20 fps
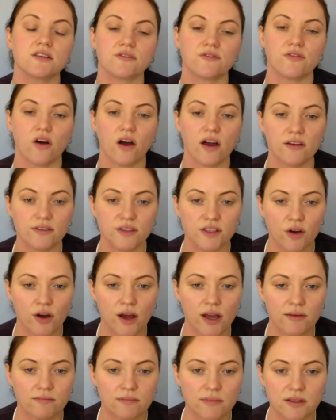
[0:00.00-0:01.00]
to 5
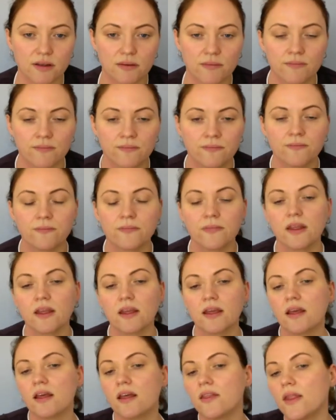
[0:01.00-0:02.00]
times.
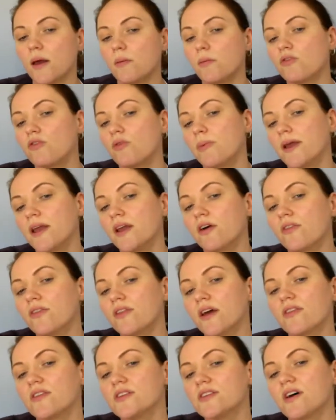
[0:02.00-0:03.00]
Then we'll repeat on
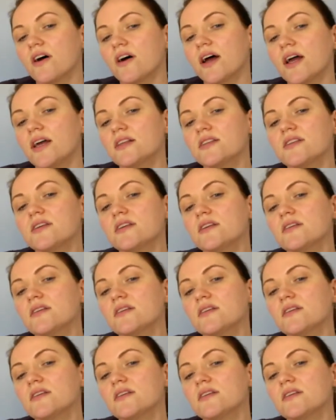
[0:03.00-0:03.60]
the other side.